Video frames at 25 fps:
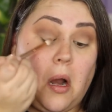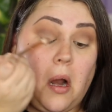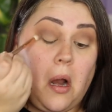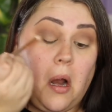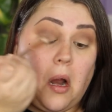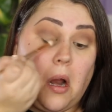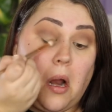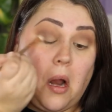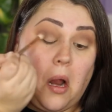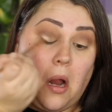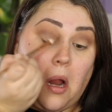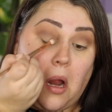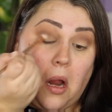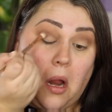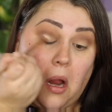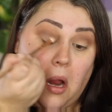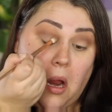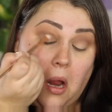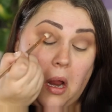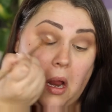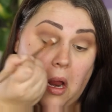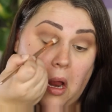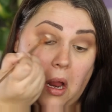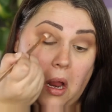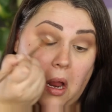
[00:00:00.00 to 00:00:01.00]

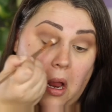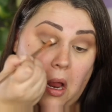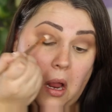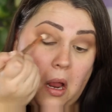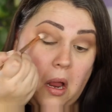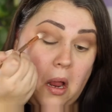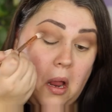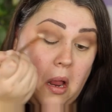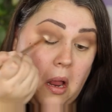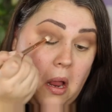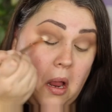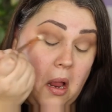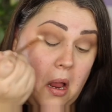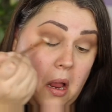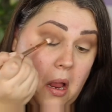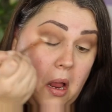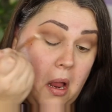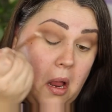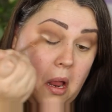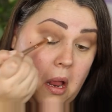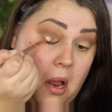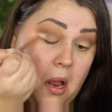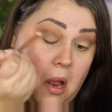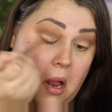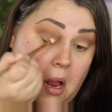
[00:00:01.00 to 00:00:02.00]

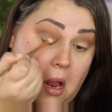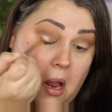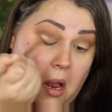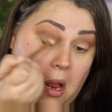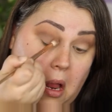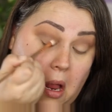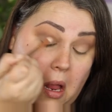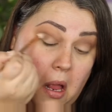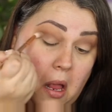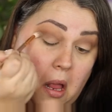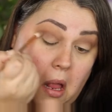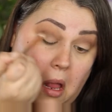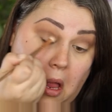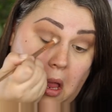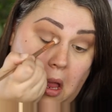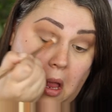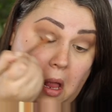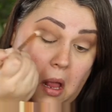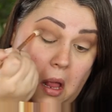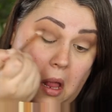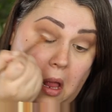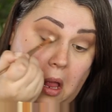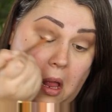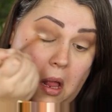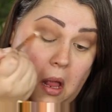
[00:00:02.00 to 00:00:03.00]

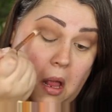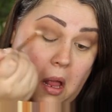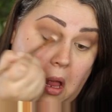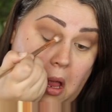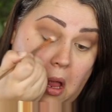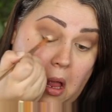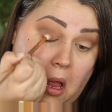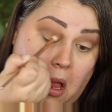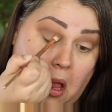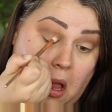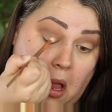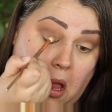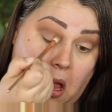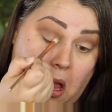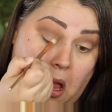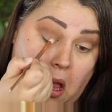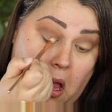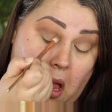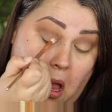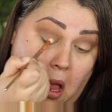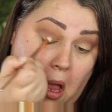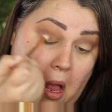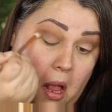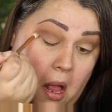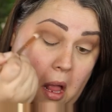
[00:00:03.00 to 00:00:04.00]

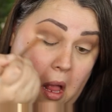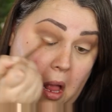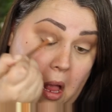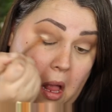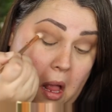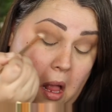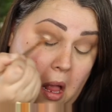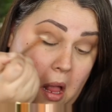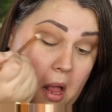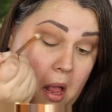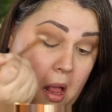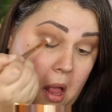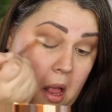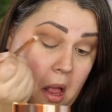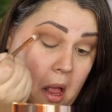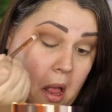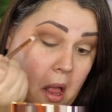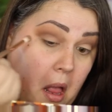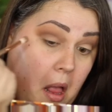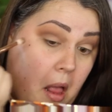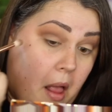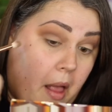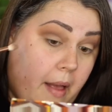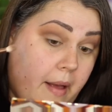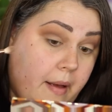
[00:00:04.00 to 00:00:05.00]

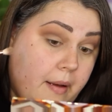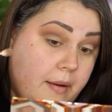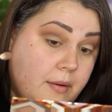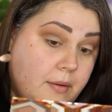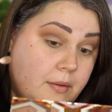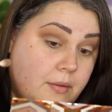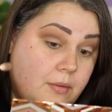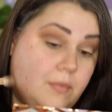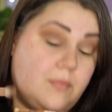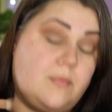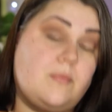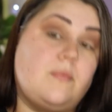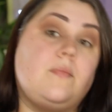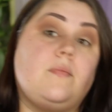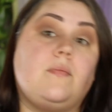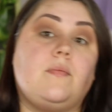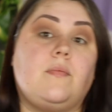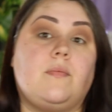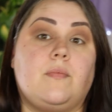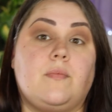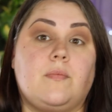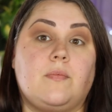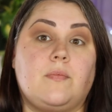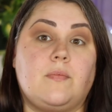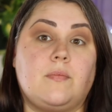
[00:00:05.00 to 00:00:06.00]
(no one is talking)